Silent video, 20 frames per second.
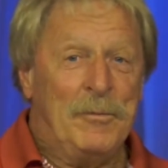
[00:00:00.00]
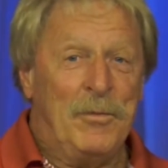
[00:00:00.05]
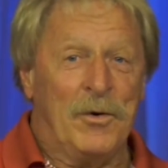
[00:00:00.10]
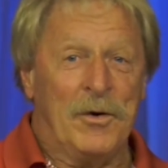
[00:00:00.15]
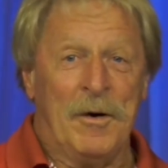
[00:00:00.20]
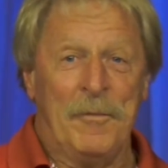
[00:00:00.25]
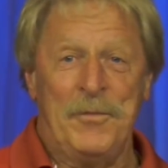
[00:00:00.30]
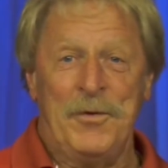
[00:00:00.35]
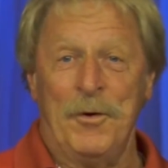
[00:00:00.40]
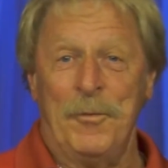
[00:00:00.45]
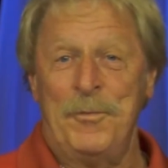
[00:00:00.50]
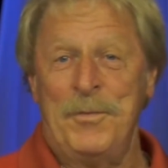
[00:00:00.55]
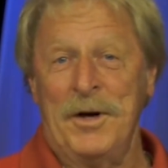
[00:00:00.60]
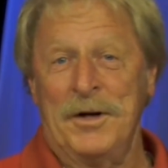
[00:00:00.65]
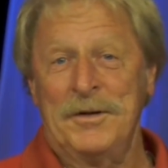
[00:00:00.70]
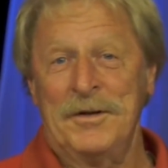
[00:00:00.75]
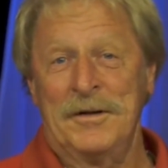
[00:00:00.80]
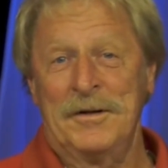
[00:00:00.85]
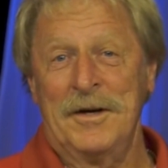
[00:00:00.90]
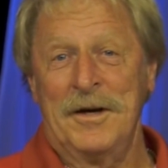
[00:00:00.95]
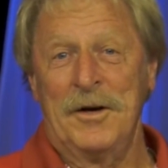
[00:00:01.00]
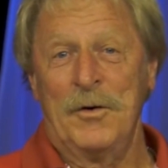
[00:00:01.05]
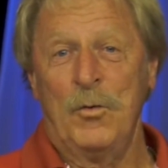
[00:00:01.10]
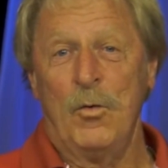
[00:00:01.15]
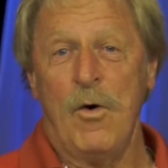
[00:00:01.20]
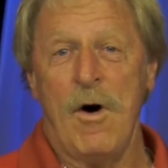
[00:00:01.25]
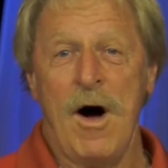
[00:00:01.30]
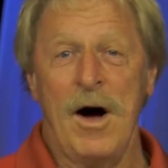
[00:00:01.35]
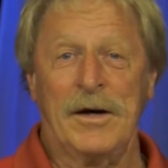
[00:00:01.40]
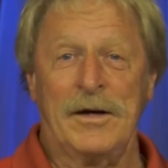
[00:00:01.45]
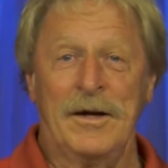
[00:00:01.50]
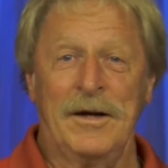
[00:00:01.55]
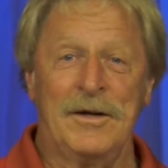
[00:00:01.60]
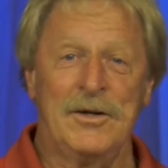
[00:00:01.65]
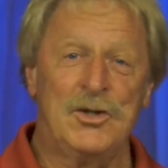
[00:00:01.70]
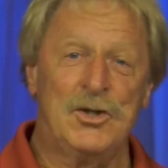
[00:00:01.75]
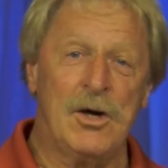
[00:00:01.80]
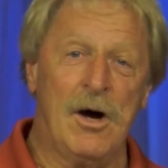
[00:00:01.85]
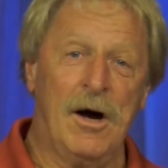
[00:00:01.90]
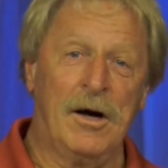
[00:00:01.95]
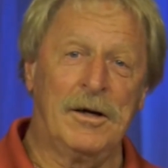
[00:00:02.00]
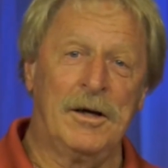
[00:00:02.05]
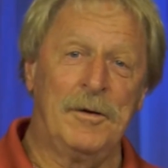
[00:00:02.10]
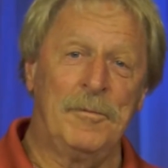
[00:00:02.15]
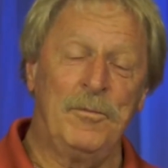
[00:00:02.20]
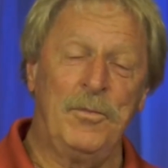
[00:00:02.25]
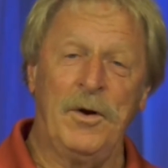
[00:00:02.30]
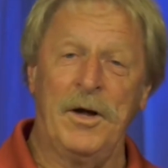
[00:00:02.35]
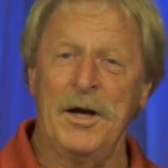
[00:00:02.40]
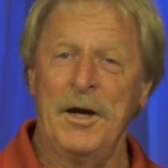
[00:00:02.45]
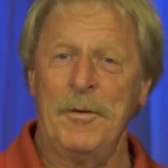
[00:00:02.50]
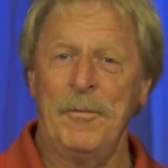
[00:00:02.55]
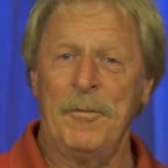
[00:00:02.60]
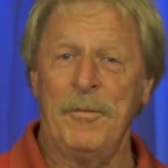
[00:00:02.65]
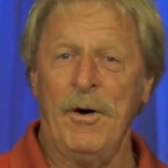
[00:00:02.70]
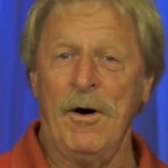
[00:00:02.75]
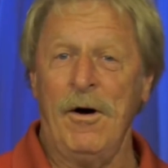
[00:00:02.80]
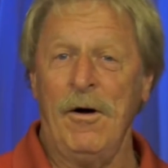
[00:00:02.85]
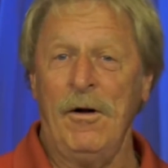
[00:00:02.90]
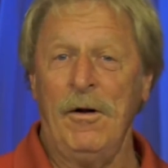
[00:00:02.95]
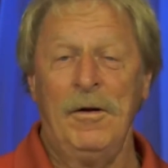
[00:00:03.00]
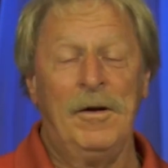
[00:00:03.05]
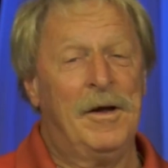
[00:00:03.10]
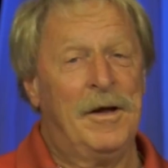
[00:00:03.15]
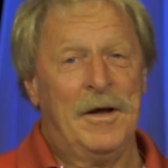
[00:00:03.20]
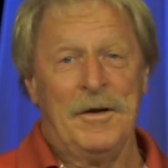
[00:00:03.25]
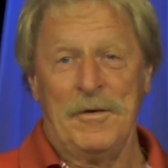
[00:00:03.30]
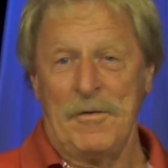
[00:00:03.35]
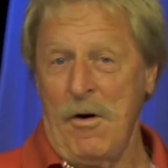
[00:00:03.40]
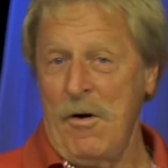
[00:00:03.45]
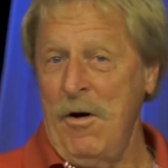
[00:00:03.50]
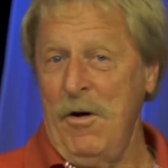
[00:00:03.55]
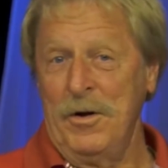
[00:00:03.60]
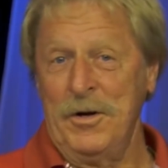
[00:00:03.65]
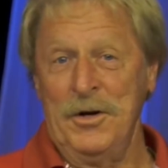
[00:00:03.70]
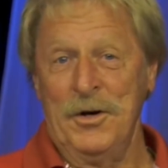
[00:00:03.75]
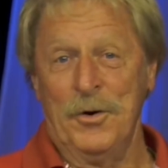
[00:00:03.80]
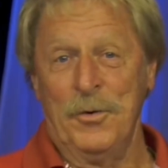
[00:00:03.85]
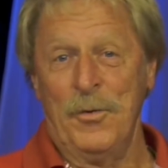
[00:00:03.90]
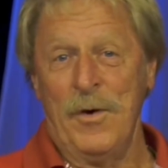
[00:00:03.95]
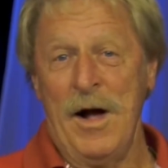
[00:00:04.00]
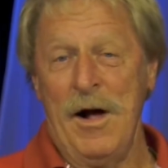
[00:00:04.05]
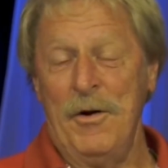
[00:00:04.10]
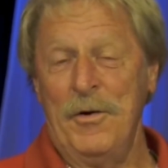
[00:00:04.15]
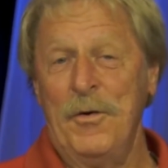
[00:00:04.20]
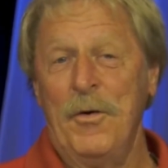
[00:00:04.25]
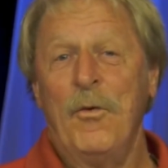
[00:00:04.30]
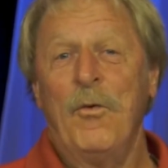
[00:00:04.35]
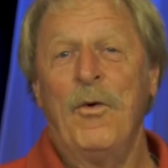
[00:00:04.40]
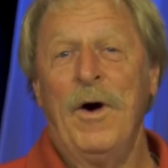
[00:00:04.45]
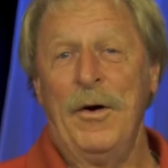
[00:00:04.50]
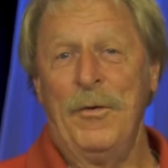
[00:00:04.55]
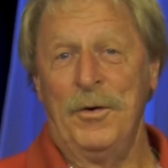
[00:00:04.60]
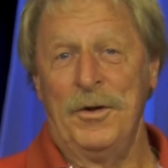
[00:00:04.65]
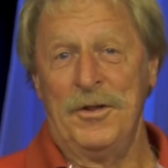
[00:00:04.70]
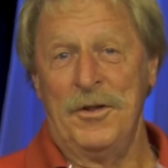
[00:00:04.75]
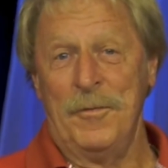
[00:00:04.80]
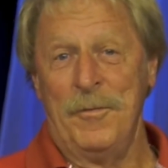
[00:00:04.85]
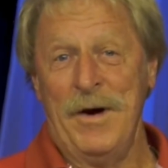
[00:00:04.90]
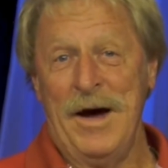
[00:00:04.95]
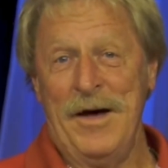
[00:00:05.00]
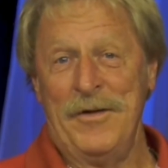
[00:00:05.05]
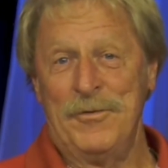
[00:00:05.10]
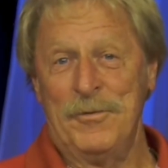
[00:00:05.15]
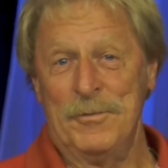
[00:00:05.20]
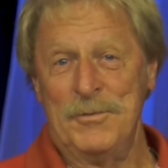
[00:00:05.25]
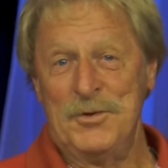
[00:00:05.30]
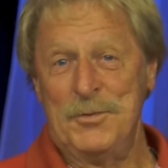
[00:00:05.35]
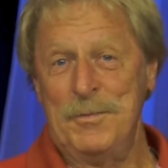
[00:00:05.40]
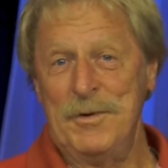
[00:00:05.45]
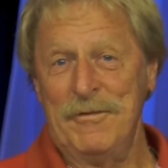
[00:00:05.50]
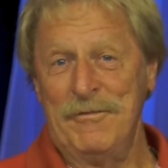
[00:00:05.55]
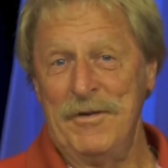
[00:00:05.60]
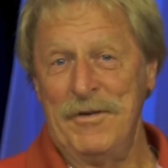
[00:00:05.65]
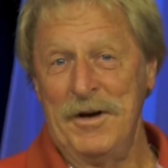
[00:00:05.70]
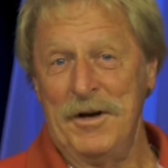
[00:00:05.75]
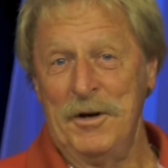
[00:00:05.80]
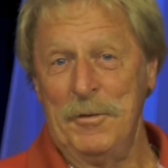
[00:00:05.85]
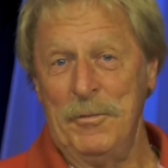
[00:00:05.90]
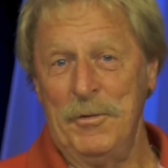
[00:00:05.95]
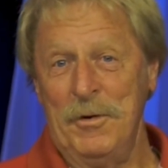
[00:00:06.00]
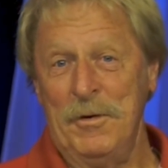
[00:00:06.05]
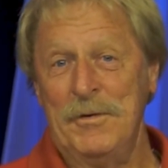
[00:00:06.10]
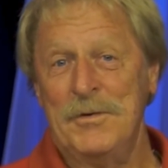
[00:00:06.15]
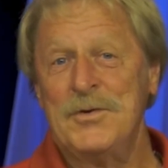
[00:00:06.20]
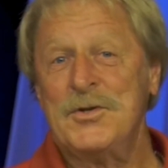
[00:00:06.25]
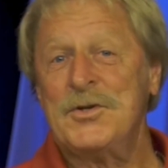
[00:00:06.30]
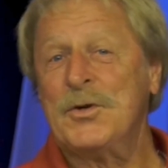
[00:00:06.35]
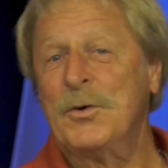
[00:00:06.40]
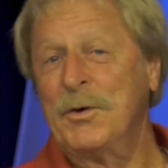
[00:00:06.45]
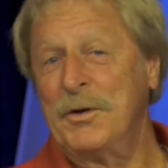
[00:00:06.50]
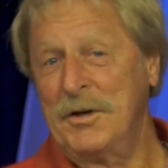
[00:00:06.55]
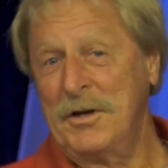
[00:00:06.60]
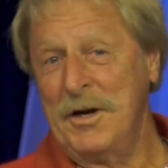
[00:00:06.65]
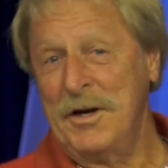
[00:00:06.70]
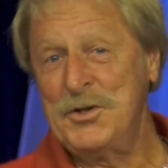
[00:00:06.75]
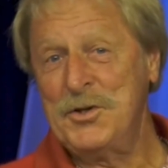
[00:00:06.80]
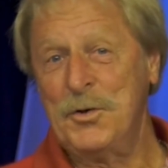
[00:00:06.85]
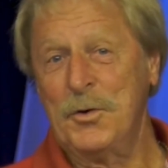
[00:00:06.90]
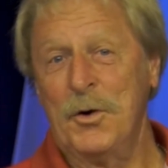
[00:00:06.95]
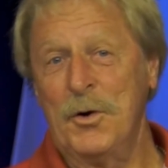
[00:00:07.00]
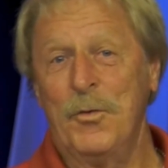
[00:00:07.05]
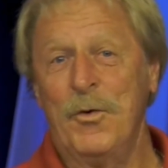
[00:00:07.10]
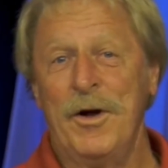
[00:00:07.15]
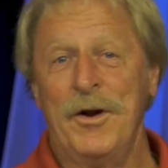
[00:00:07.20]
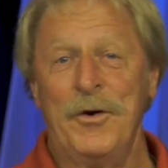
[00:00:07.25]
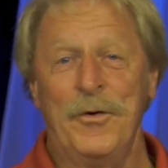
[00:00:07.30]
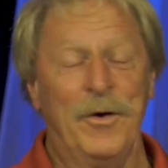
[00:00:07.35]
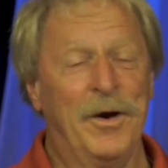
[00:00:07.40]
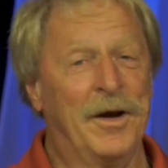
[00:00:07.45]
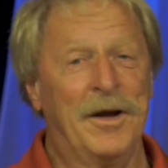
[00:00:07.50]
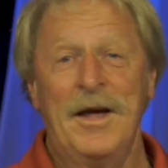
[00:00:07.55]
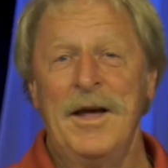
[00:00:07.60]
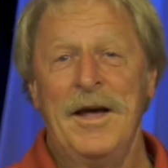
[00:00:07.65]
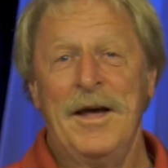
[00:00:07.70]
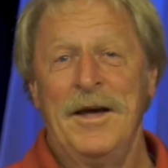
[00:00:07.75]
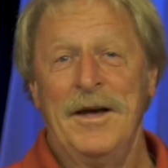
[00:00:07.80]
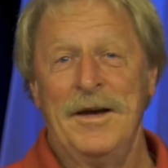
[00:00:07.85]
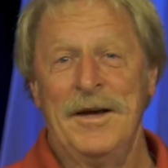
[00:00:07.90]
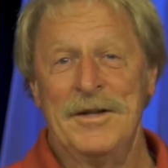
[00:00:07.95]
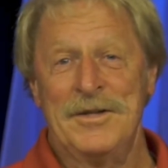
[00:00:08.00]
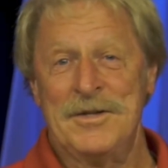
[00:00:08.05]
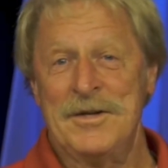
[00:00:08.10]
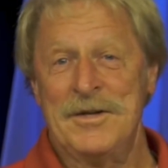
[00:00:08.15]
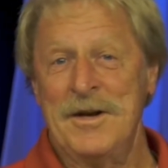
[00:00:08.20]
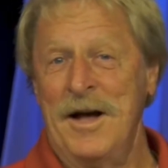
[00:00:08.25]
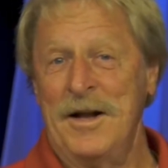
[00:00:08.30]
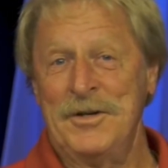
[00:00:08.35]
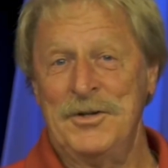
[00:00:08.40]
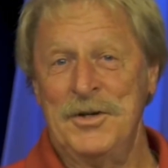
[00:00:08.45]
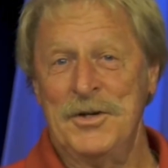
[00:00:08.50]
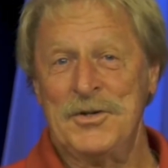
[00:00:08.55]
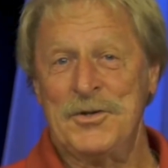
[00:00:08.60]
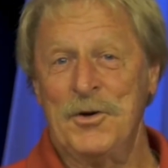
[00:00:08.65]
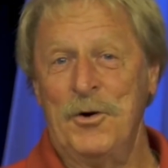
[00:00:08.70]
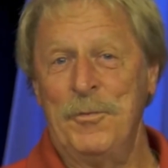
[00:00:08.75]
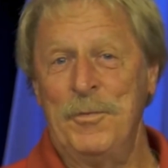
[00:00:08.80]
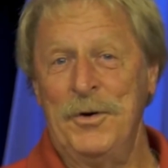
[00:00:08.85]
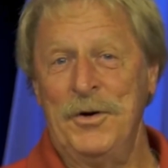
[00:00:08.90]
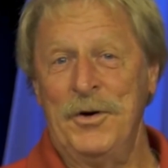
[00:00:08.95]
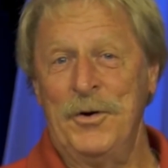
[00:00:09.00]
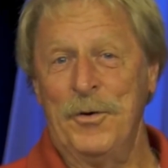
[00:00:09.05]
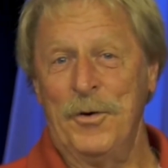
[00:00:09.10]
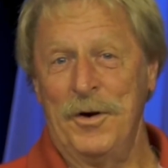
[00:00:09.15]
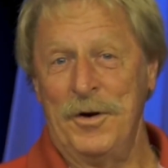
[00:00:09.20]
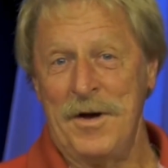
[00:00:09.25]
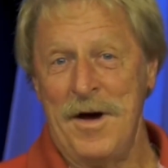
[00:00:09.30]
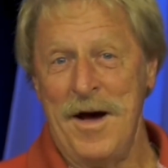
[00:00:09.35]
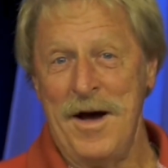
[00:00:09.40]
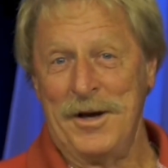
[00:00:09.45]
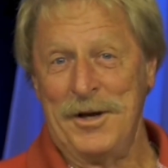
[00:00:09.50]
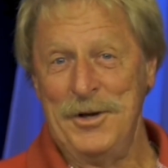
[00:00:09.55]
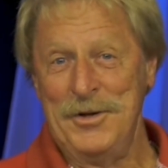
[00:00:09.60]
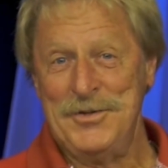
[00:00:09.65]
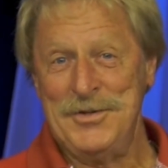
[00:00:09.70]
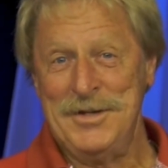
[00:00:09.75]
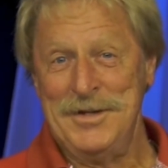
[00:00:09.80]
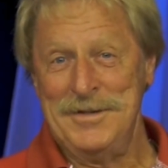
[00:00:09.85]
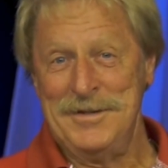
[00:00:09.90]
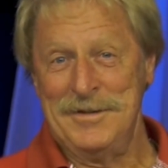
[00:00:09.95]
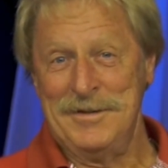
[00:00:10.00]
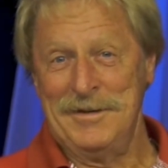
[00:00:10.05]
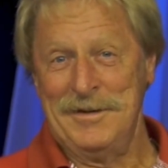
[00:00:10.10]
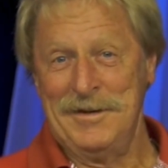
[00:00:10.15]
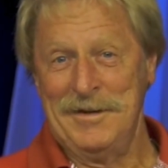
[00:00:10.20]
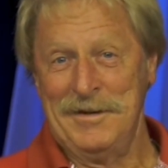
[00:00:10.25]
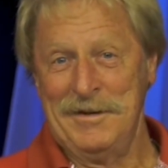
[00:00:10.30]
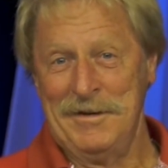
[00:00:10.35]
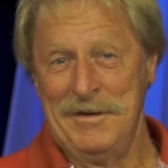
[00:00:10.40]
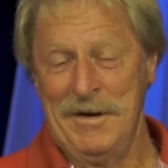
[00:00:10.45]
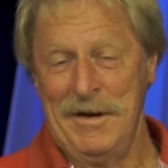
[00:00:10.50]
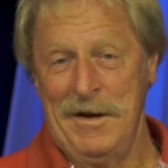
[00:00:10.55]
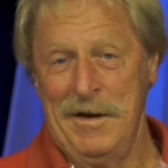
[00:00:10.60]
People are up there picnicking, walking, jogging, playing ball all year round. Why wouldn't the bathrooms be available? So in case you were wondering, it's not just open during hockey season.